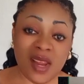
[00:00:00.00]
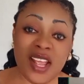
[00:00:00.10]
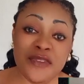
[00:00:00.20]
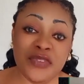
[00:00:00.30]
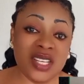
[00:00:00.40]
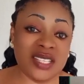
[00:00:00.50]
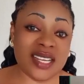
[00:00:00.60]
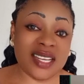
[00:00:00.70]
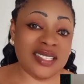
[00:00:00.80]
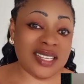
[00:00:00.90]
Evil is
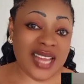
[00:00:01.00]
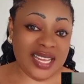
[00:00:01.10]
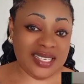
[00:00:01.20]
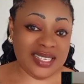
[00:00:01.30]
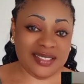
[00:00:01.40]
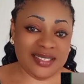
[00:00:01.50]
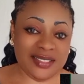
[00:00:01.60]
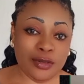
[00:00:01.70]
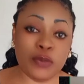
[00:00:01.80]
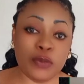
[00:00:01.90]
taking the land,
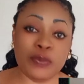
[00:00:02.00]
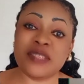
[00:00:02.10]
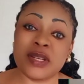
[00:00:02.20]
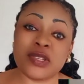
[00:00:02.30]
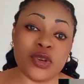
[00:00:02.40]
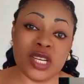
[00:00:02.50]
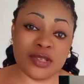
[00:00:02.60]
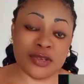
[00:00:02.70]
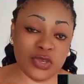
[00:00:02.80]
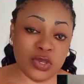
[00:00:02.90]
but by the special grace
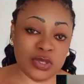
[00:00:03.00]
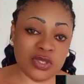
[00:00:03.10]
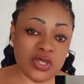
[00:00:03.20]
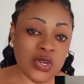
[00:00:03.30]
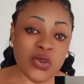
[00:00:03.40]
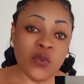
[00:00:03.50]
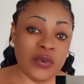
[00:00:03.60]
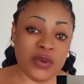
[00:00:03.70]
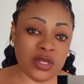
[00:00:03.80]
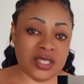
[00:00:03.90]
of God, we
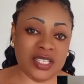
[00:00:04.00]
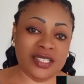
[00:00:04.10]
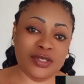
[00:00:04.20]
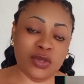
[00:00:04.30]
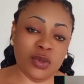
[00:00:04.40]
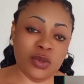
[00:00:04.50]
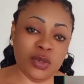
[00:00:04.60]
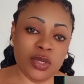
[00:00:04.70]
will not let it go.